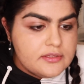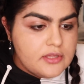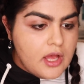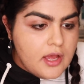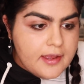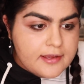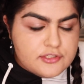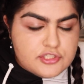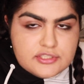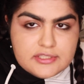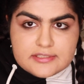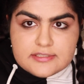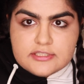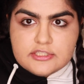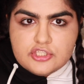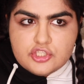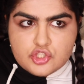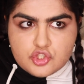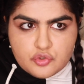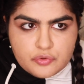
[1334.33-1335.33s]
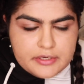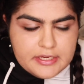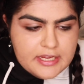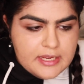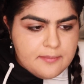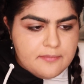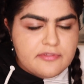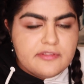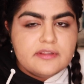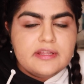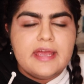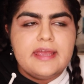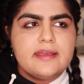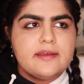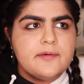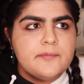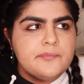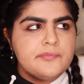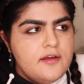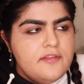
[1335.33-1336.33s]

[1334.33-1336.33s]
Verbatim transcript: lot and just like scream the like,